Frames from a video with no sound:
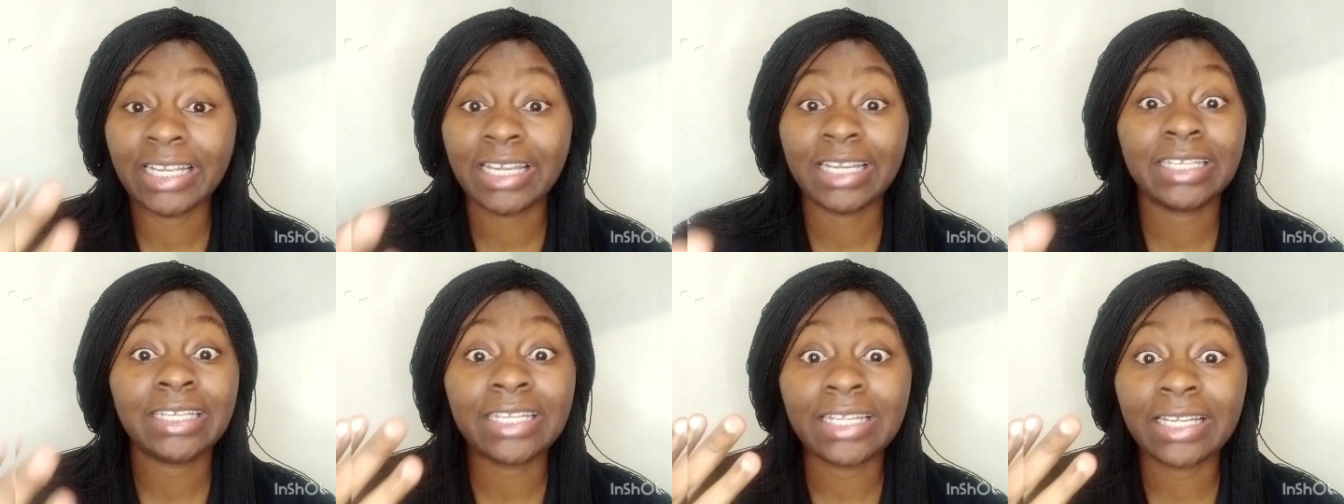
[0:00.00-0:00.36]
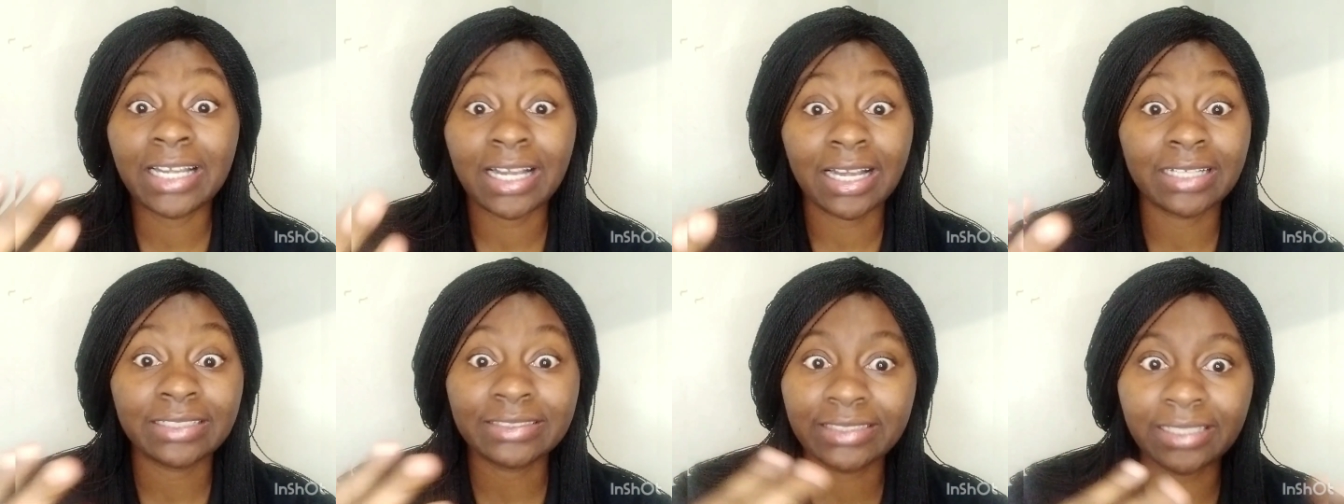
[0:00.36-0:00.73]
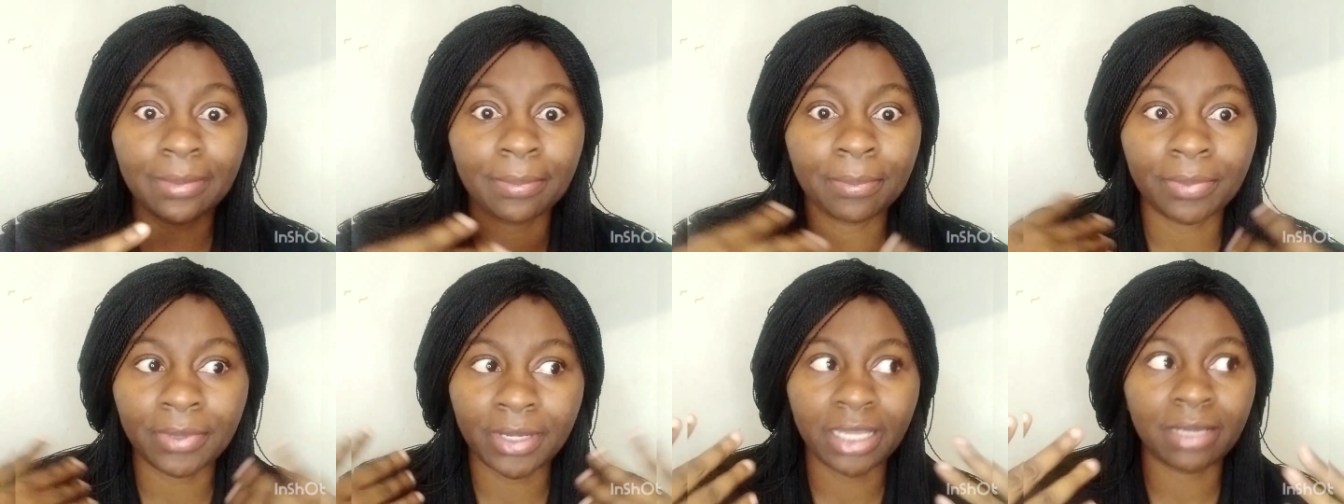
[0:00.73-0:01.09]
any
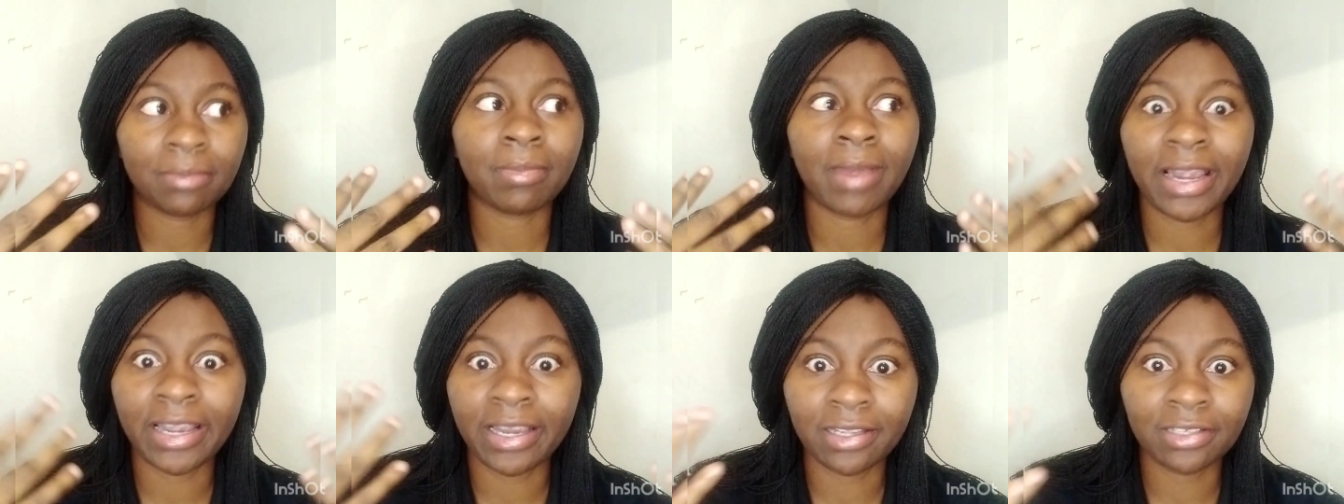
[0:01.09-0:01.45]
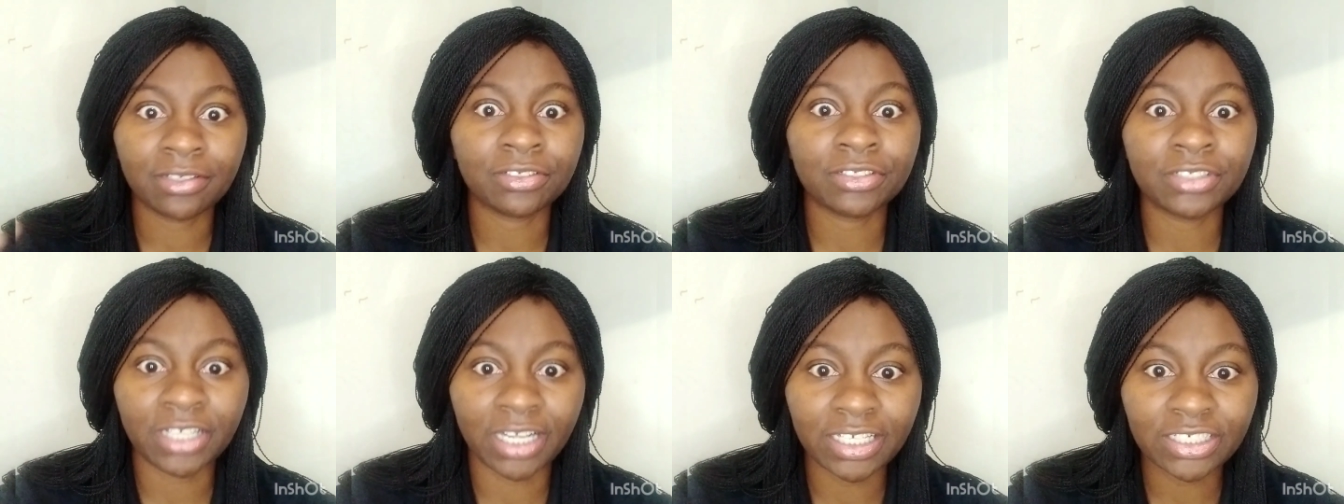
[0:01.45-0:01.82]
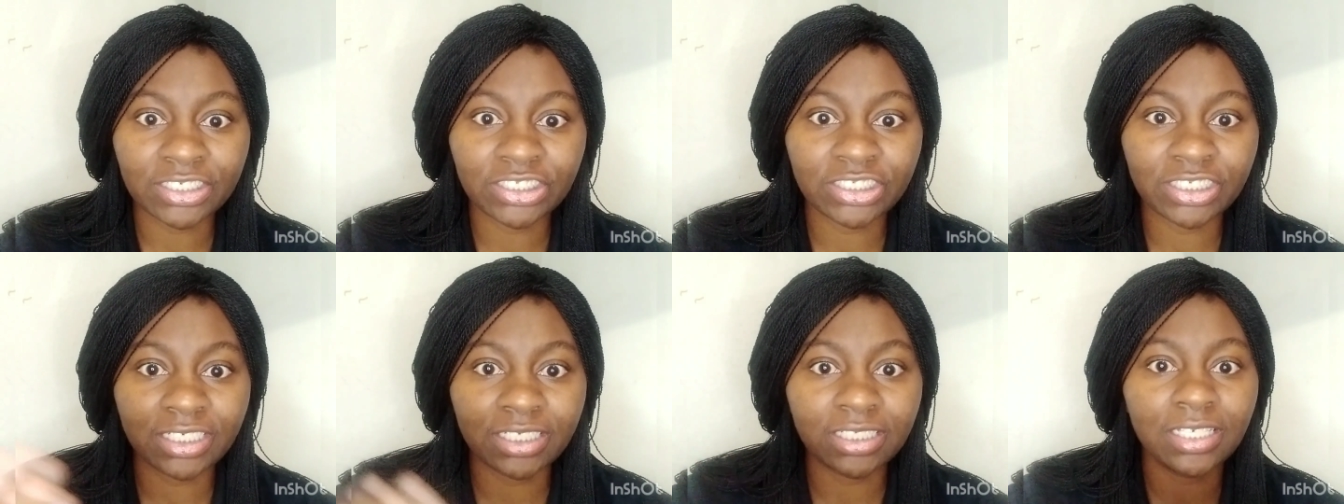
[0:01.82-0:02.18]
content but my
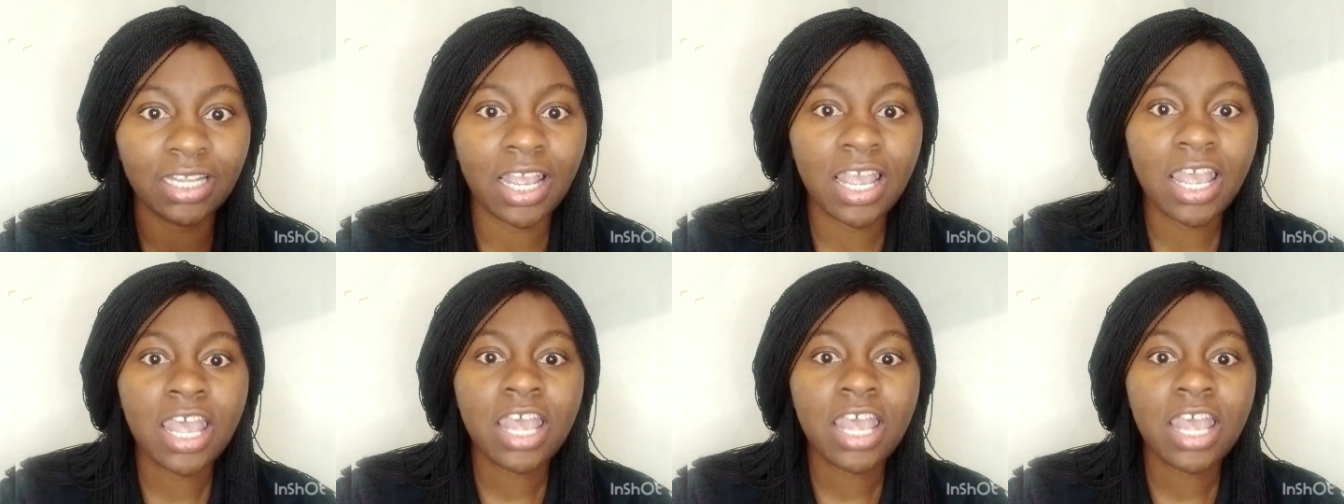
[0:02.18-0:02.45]
introduction.